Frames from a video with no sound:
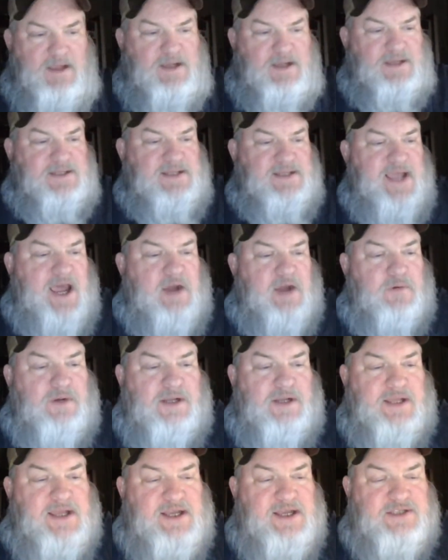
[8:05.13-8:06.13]
Yeah, it
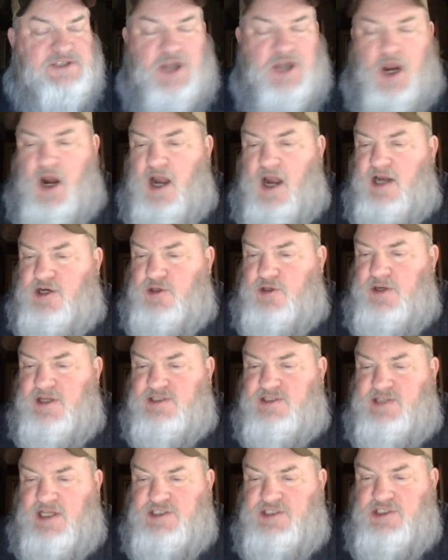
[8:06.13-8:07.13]
really is. All right,
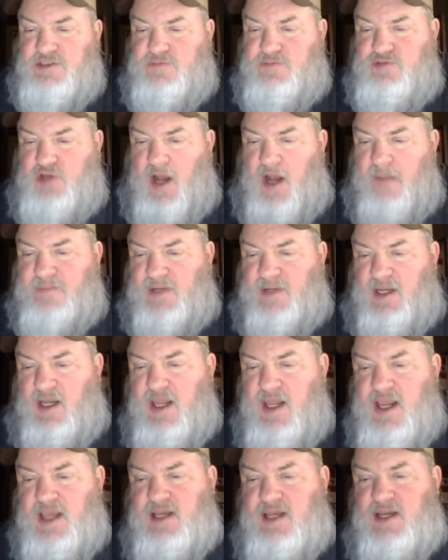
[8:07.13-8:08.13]
Chris, I just dropped a
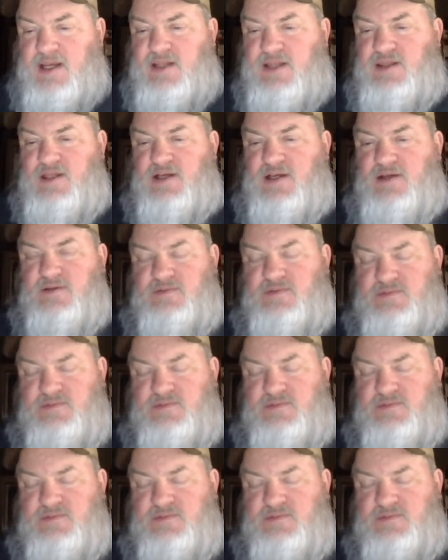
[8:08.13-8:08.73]
link in the